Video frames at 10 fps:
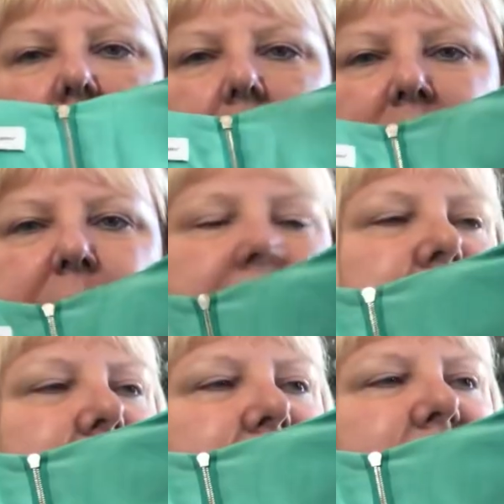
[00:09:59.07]
maybe
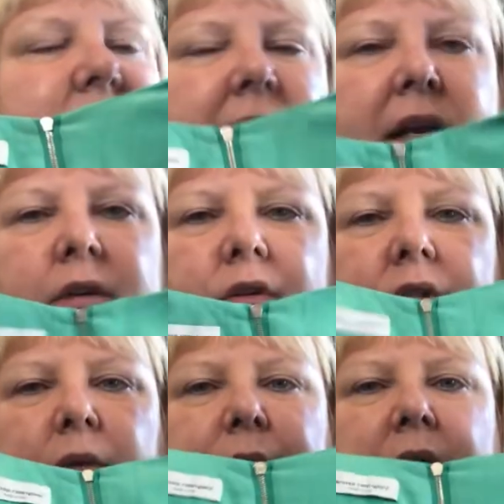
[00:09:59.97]
like a 10 or
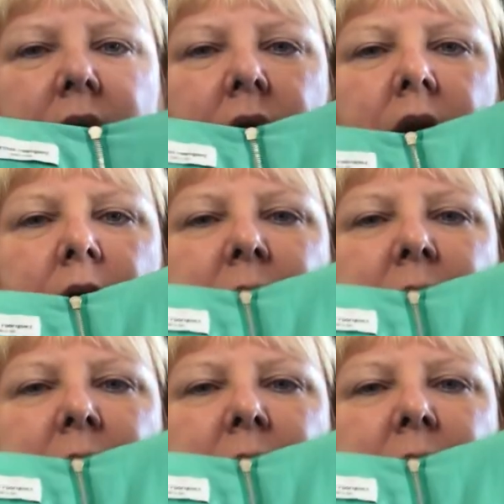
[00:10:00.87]
something and